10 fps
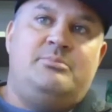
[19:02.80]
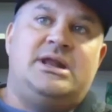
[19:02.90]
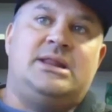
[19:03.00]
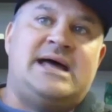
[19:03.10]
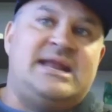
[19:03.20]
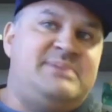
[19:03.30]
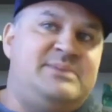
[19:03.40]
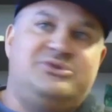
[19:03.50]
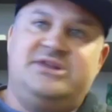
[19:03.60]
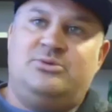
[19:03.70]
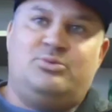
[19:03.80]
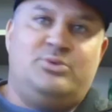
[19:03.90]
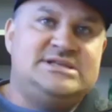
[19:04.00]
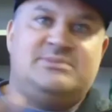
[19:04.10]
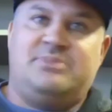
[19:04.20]
But a lot of people didn't
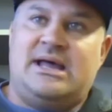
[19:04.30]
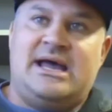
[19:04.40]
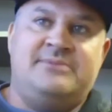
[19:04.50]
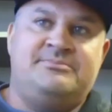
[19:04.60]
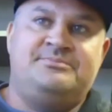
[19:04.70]
resupply.